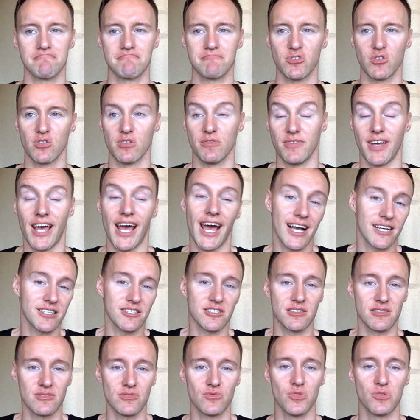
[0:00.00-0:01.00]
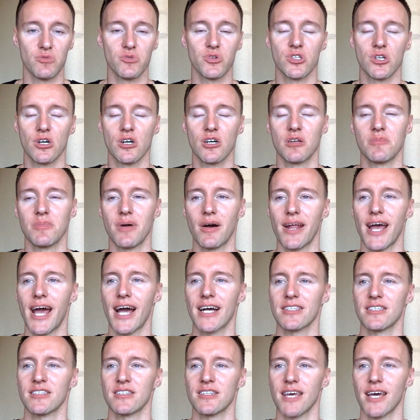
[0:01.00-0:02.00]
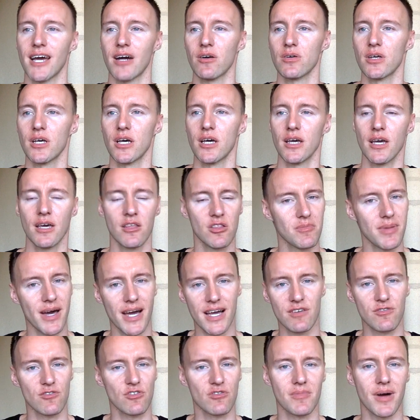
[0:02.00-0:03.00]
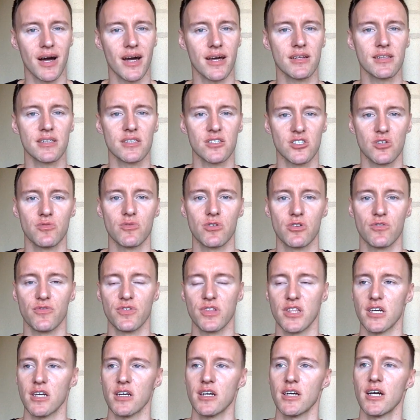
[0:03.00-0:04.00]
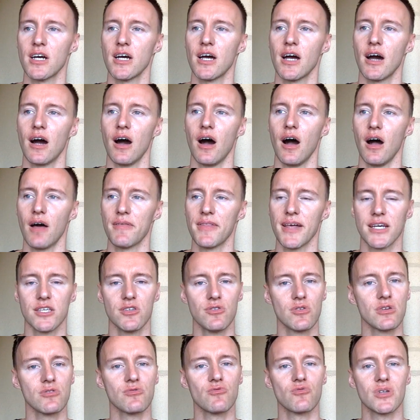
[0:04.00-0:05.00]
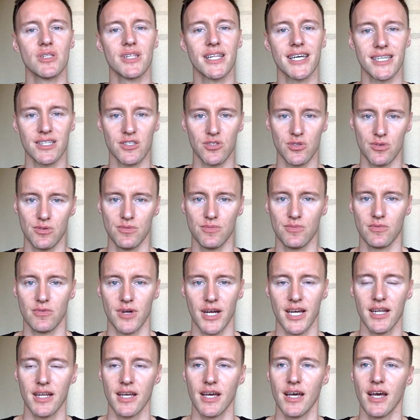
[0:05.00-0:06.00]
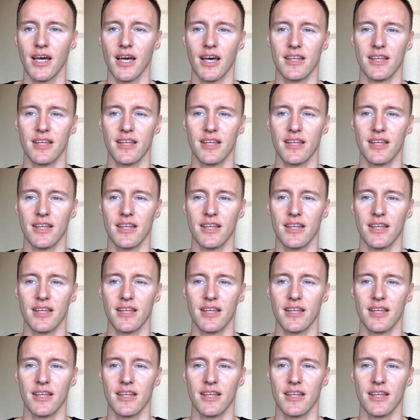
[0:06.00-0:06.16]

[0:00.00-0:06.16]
sort of accent, when we're talking about accent now, in the back of your mind, somewhere over there, that you can relate to, right?